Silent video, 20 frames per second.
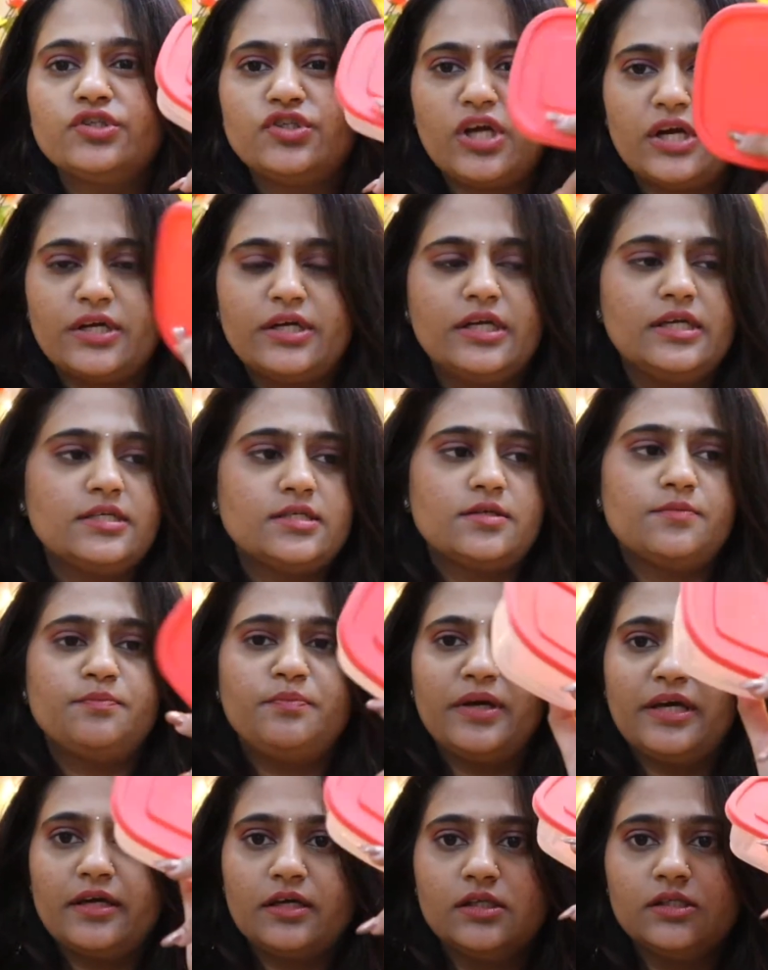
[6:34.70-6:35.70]
chutneys and
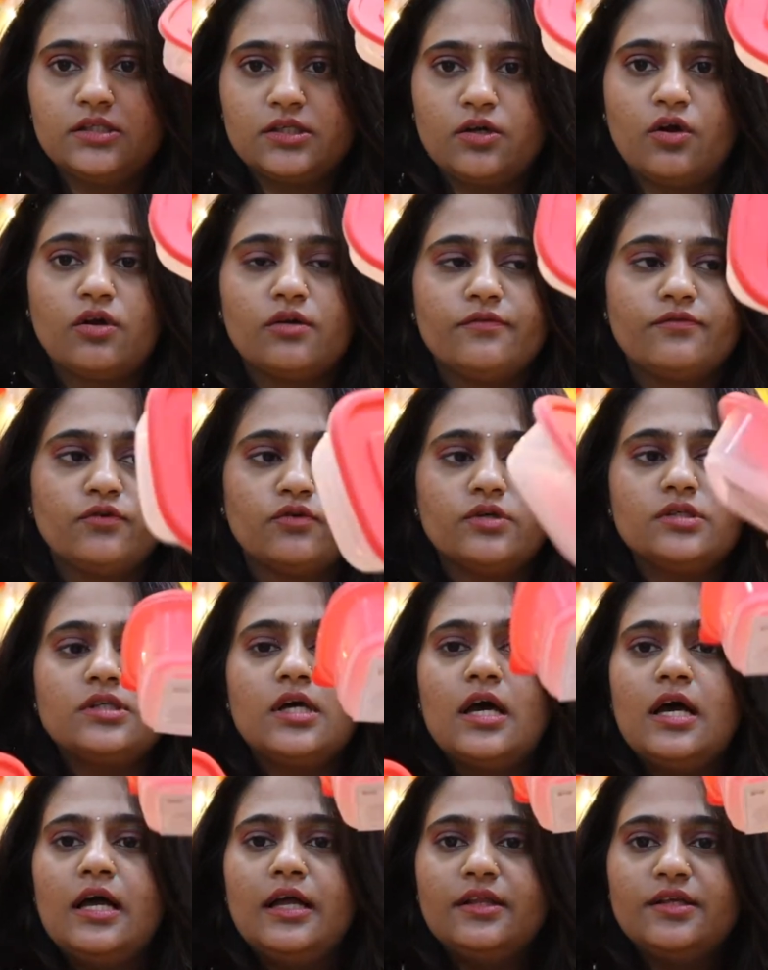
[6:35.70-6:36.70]
pickles and all of those.
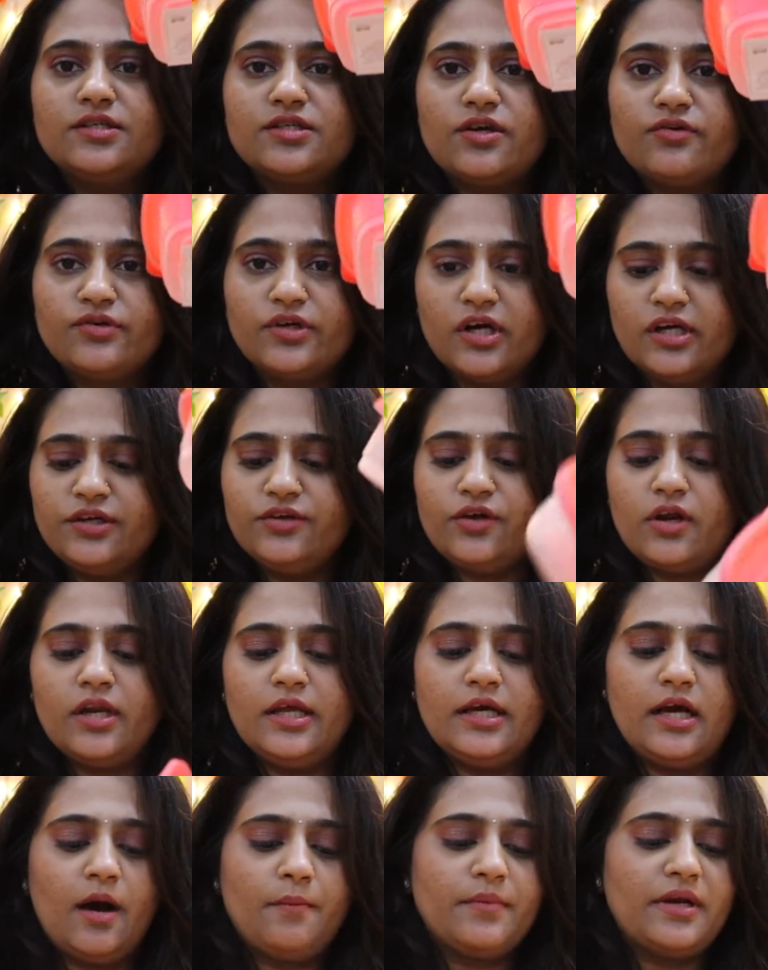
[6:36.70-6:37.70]
These are really,
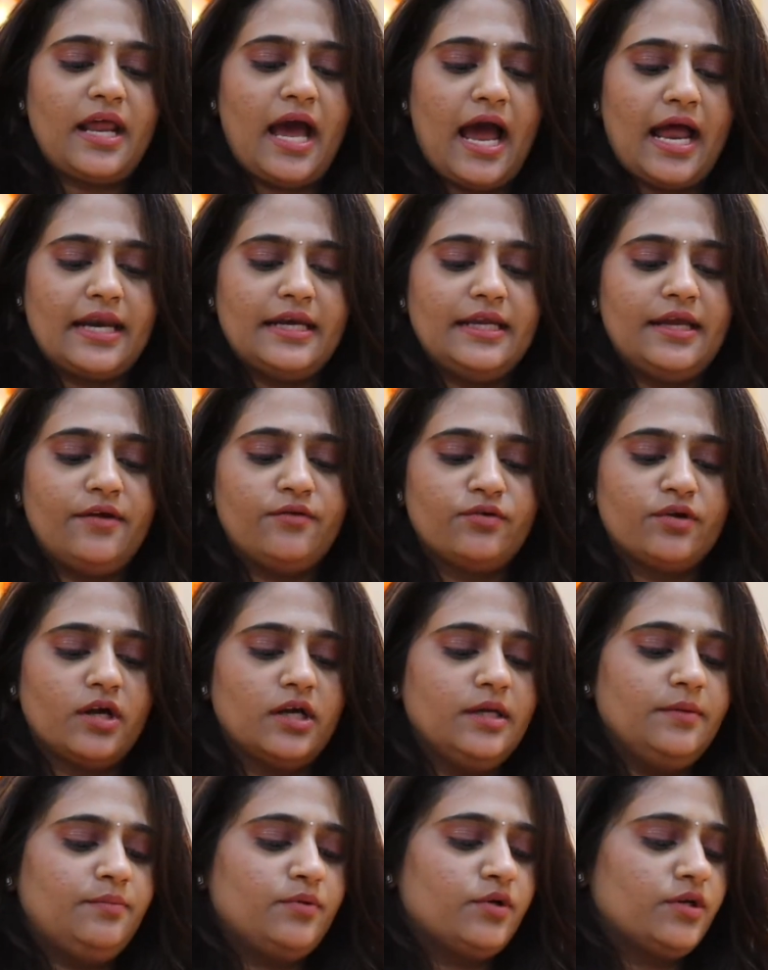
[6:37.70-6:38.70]
really come in handy and
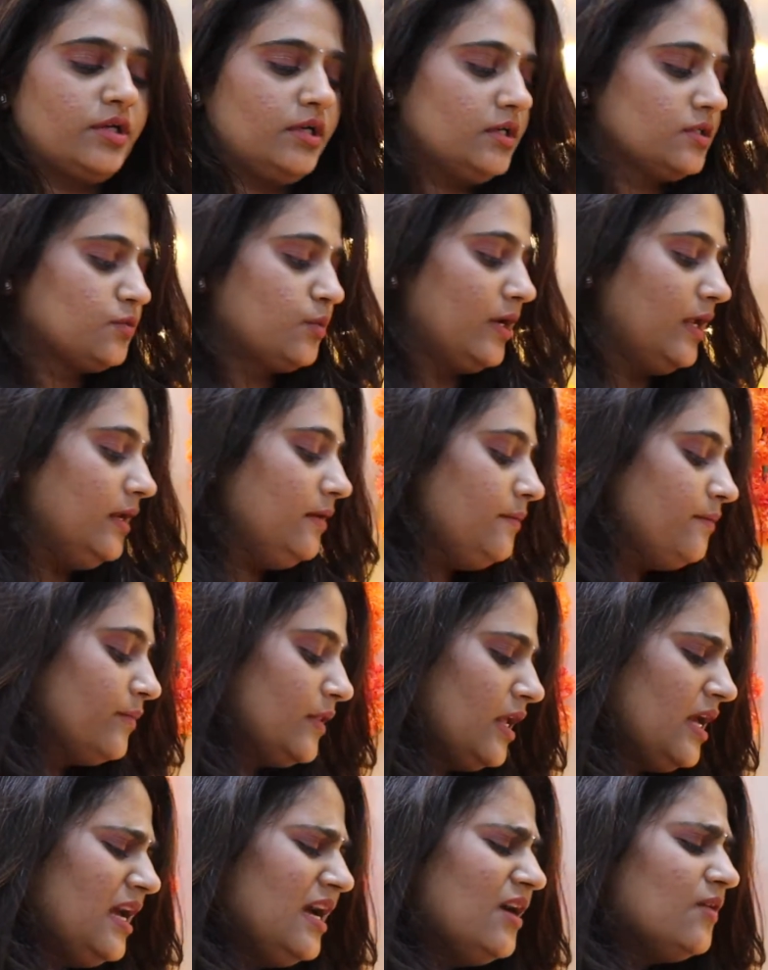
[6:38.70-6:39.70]
really pretty as well.
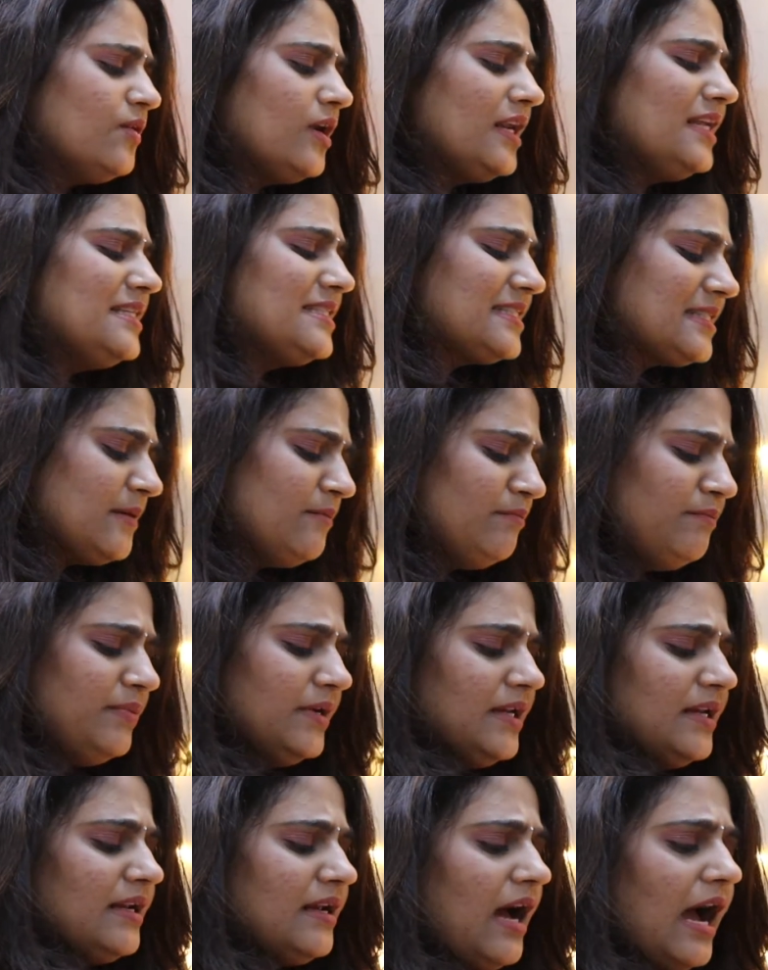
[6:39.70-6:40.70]
Really
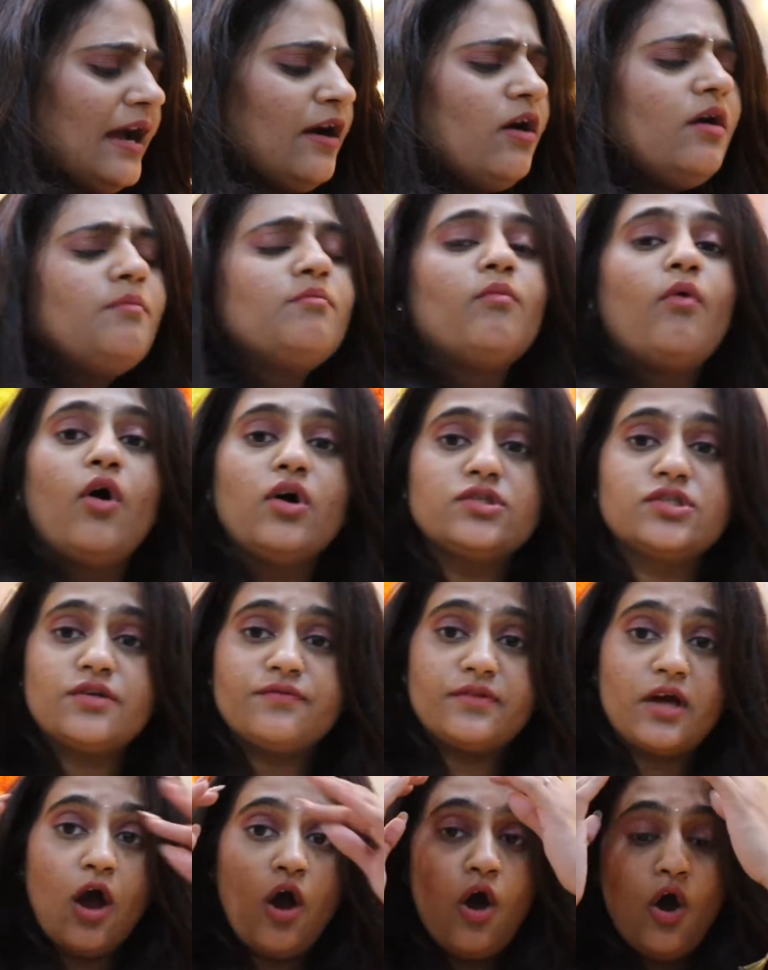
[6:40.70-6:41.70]
simple. I got most
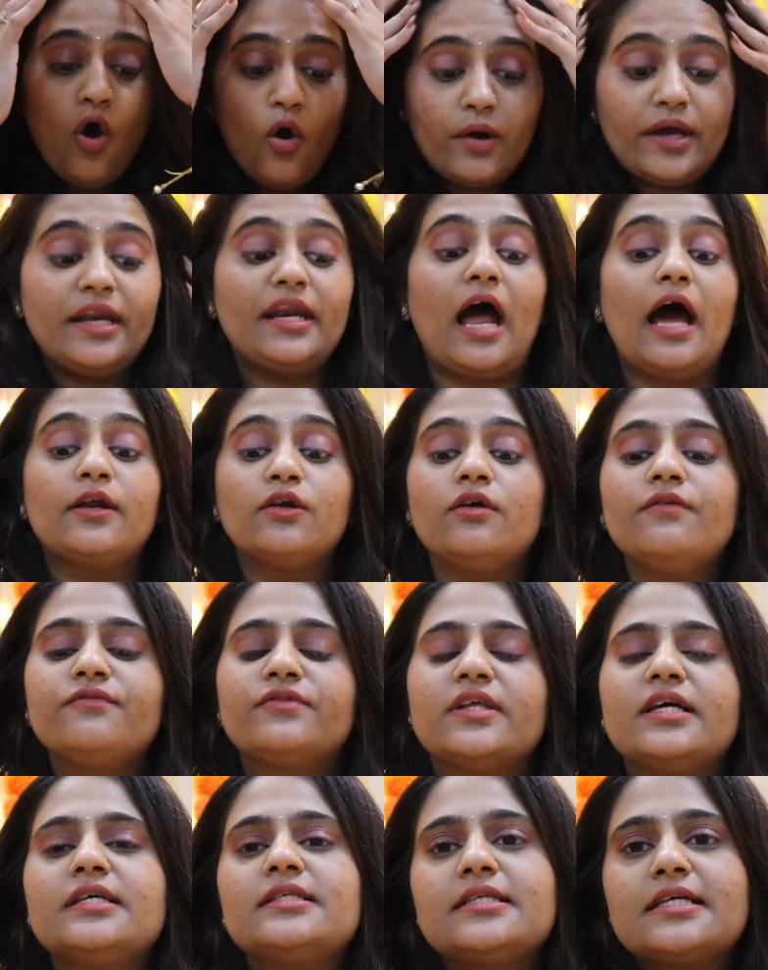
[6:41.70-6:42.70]
of the... Okay, none
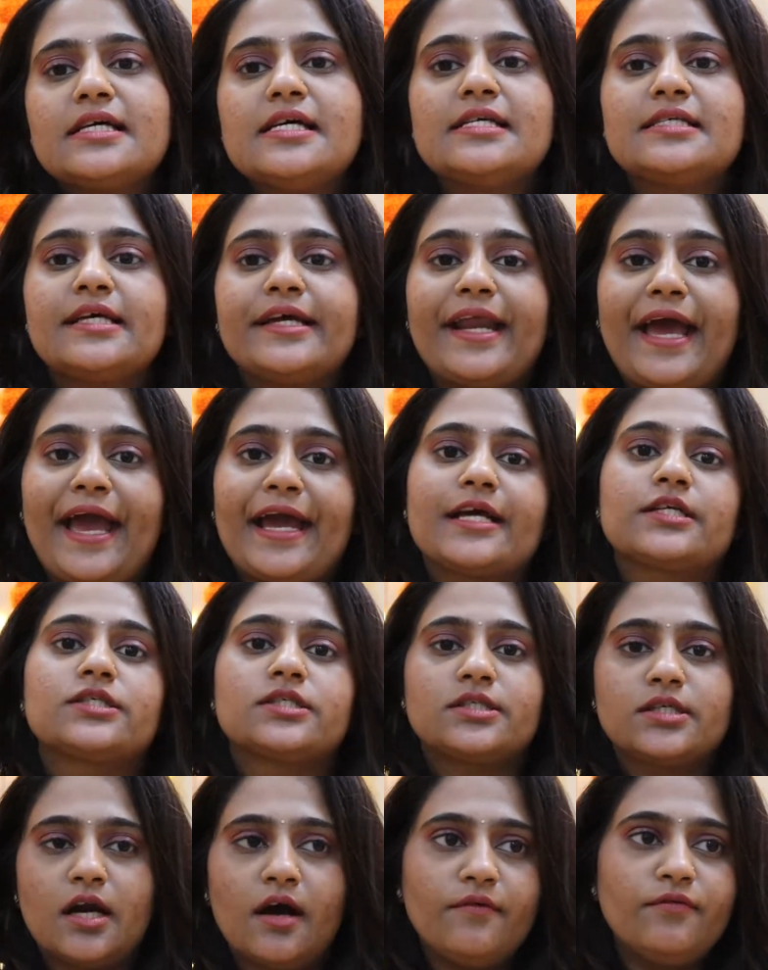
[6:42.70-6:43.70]
of this is an
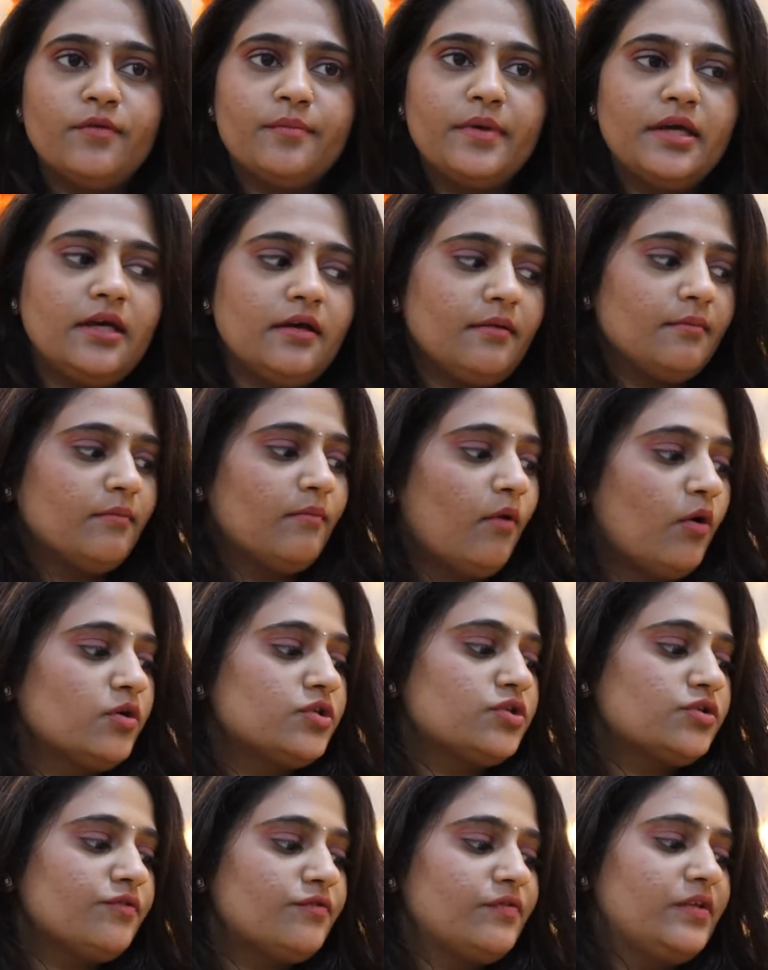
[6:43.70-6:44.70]
extra for me.
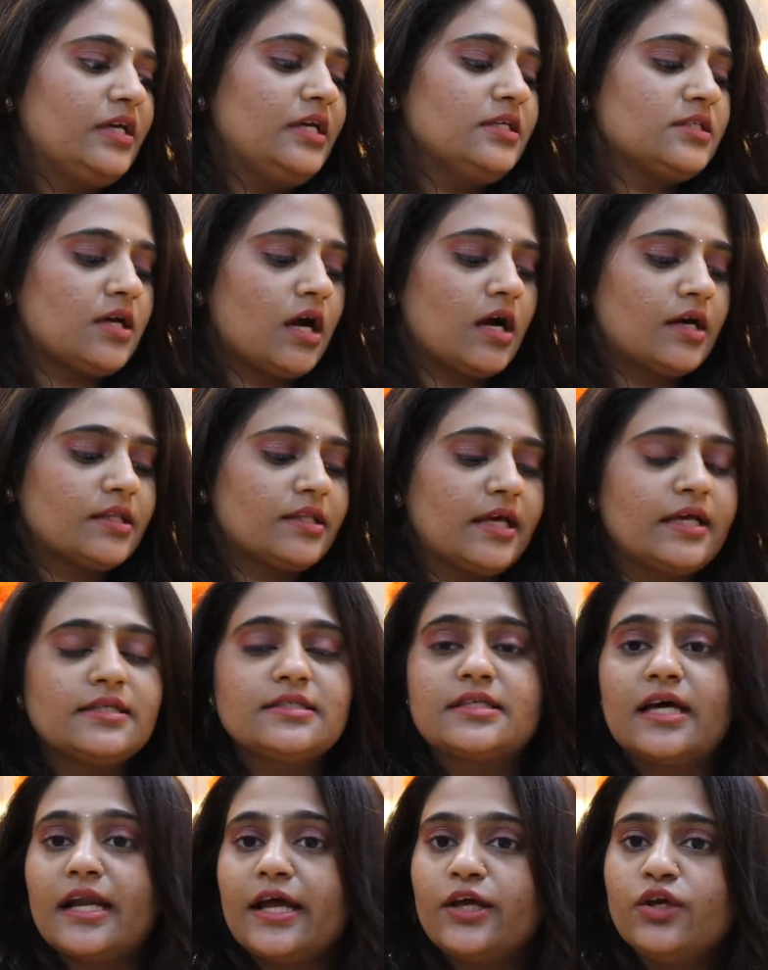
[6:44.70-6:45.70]
Most of these are
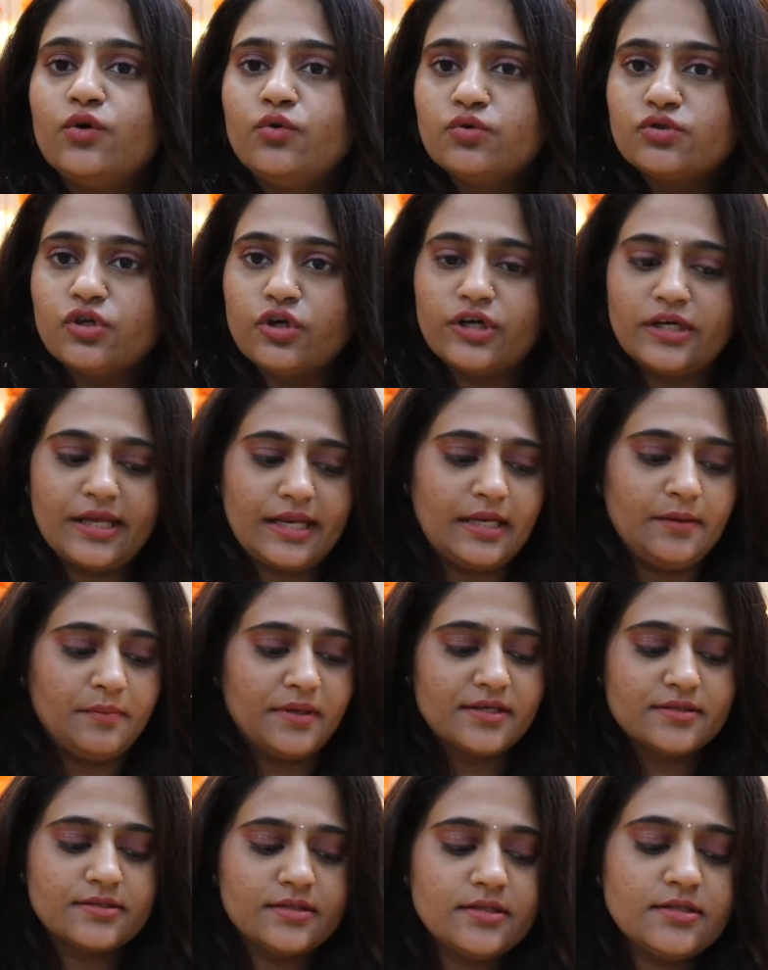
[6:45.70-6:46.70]
things that I use on a daily
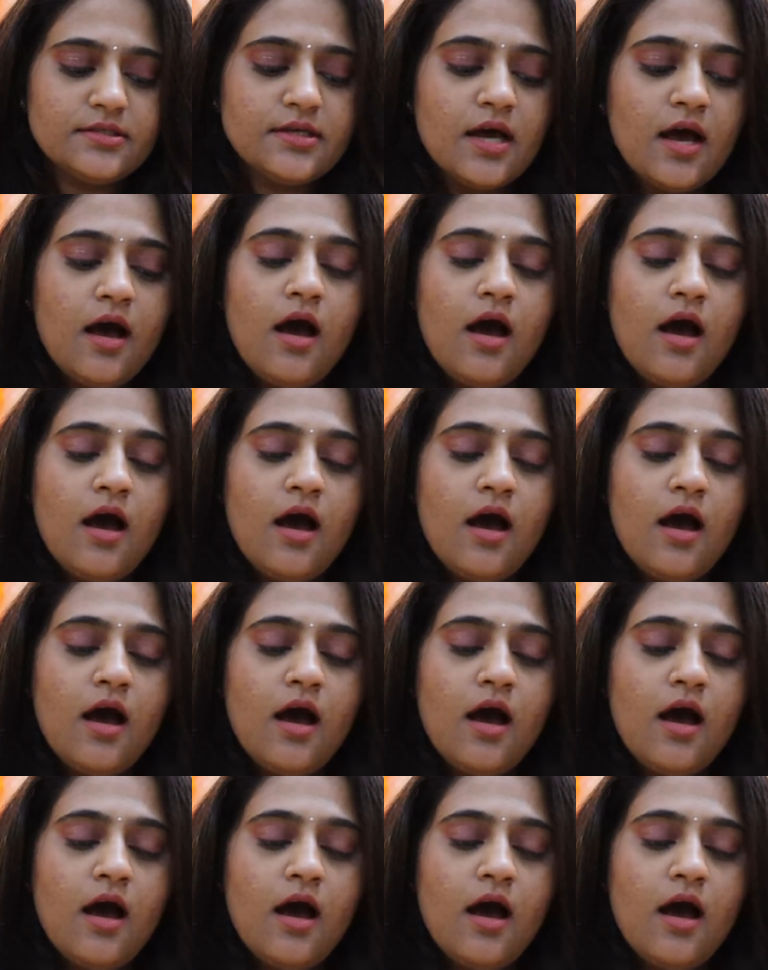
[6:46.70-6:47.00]
basis.